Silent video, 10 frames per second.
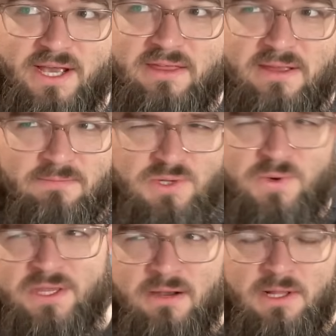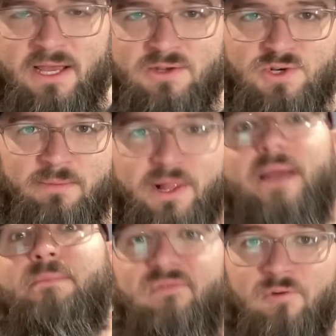I think, between Double A and Triple
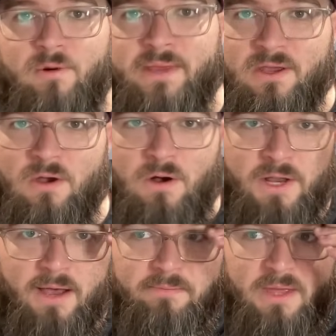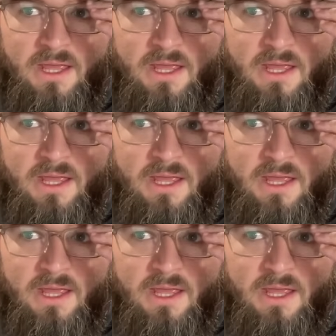A before being called up.